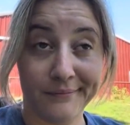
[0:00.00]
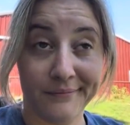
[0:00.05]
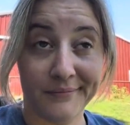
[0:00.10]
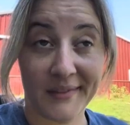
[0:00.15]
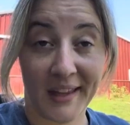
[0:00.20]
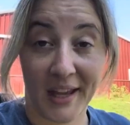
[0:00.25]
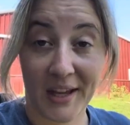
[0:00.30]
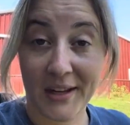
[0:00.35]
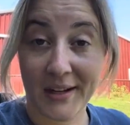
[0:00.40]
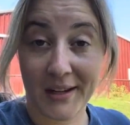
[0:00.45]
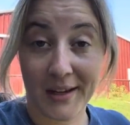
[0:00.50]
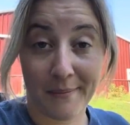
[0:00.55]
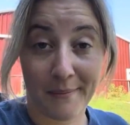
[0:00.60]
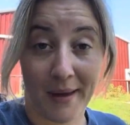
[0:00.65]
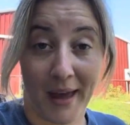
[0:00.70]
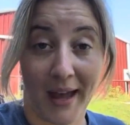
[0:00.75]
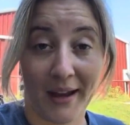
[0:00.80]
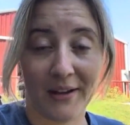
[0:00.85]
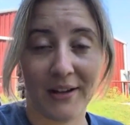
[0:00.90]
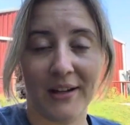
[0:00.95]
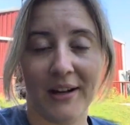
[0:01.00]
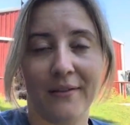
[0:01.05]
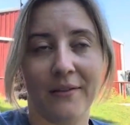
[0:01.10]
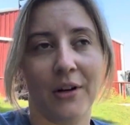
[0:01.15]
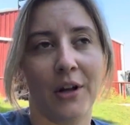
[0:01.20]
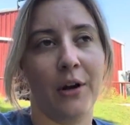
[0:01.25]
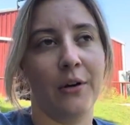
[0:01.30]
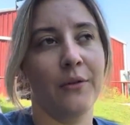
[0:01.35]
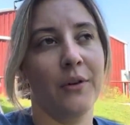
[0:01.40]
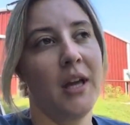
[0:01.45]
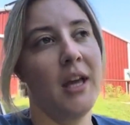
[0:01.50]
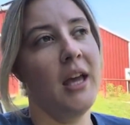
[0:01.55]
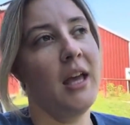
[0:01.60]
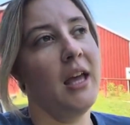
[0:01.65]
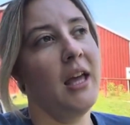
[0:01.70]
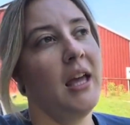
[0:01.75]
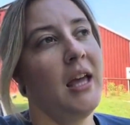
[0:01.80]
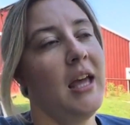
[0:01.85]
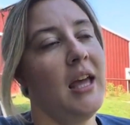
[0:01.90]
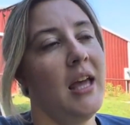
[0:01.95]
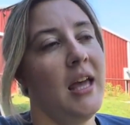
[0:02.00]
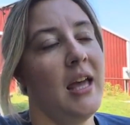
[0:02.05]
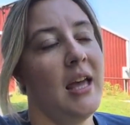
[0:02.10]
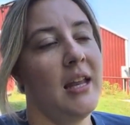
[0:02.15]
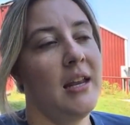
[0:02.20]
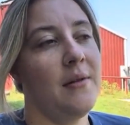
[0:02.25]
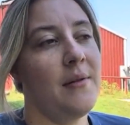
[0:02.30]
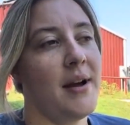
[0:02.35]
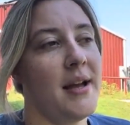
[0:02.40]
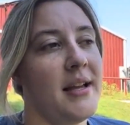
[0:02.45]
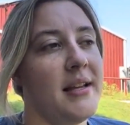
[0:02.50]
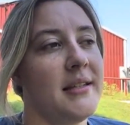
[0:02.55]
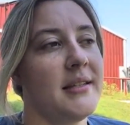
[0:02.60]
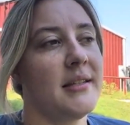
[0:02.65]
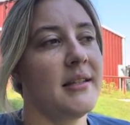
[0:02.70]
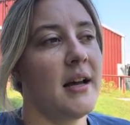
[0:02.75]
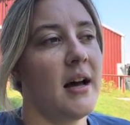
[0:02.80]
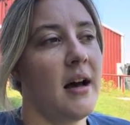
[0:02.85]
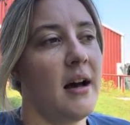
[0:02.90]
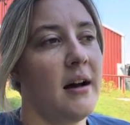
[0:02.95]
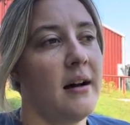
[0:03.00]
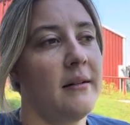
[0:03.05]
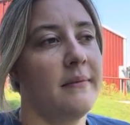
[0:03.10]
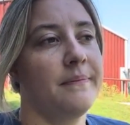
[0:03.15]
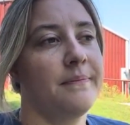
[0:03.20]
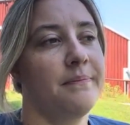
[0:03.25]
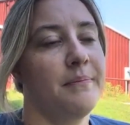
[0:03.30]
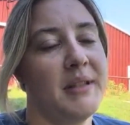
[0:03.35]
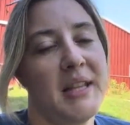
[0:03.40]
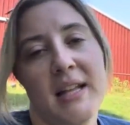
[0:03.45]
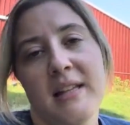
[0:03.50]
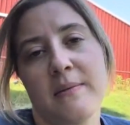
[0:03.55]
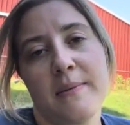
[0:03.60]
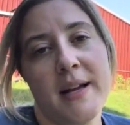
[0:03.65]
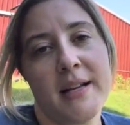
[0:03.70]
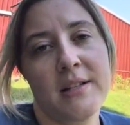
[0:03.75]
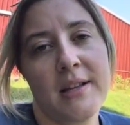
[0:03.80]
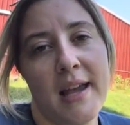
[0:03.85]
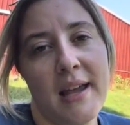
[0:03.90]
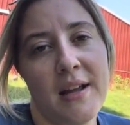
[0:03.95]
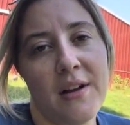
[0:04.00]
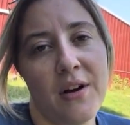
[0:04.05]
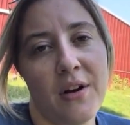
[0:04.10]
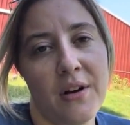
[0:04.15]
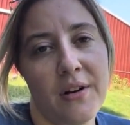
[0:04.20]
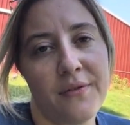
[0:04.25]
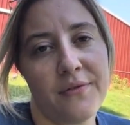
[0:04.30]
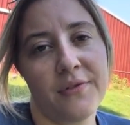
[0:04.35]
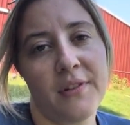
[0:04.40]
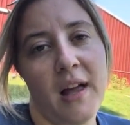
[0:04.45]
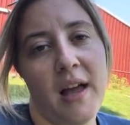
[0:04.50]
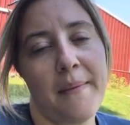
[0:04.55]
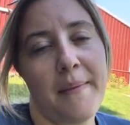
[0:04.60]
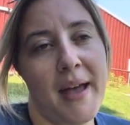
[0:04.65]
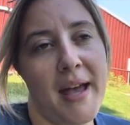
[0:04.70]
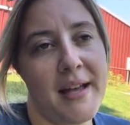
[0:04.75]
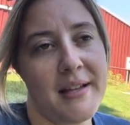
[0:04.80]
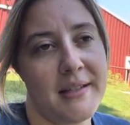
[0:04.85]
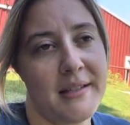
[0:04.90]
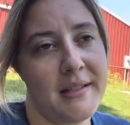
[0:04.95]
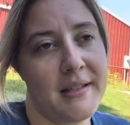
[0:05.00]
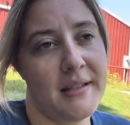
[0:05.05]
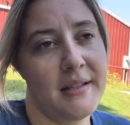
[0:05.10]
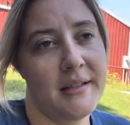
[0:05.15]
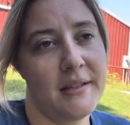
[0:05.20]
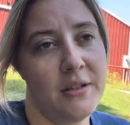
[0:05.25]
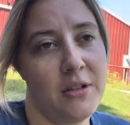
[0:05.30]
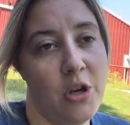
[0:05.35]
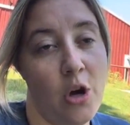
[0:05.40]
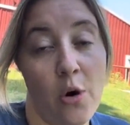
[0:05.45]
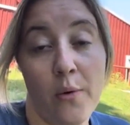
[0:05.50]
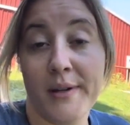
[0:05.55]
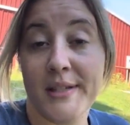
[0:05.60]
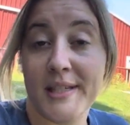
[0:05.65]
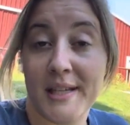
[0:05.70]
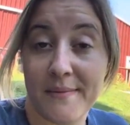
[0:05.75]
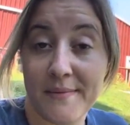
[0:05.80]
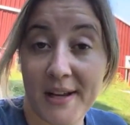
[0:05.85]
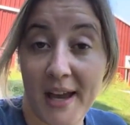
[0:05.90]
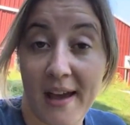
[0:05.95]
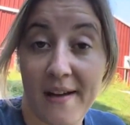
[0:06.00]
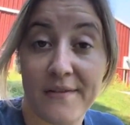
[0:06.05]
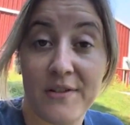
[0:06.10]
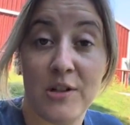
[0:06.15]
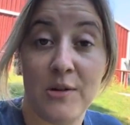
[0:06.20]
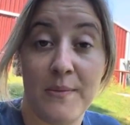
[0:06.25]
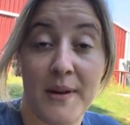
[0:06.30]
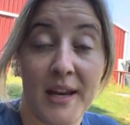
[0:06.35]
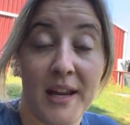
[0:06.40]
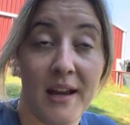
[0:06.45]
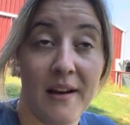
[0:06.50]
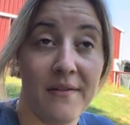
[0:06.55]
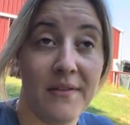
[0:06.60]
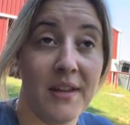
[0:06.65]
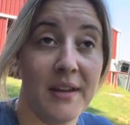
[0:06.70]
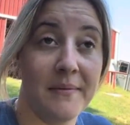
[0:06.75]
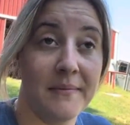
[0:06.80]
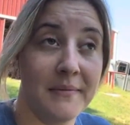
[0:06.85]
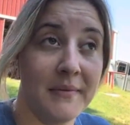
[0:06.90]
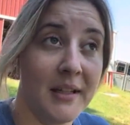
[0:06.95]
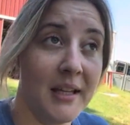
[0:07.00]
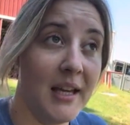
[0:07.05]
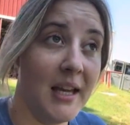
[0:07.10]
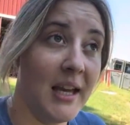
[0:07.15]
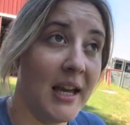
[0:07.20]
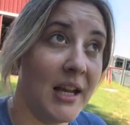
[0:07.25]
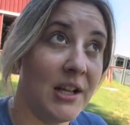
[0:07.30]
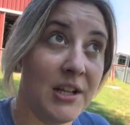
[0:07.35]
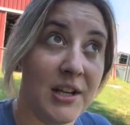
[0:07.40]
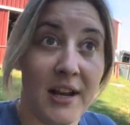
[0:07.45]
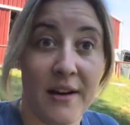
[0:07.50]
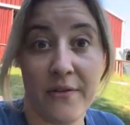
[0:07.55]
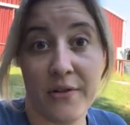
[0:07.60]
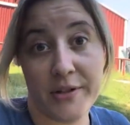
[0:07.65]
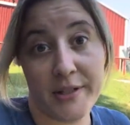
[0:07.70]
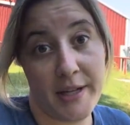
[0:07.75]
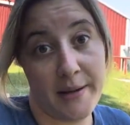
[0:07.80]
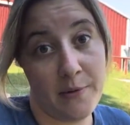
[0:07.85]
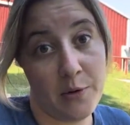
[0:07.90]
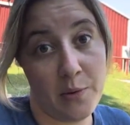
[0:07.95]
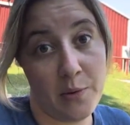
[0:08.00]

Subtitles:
they could come back. You never know. Anyways, but that's my take on fly mask. You always seem to have too many of them, and you never seem to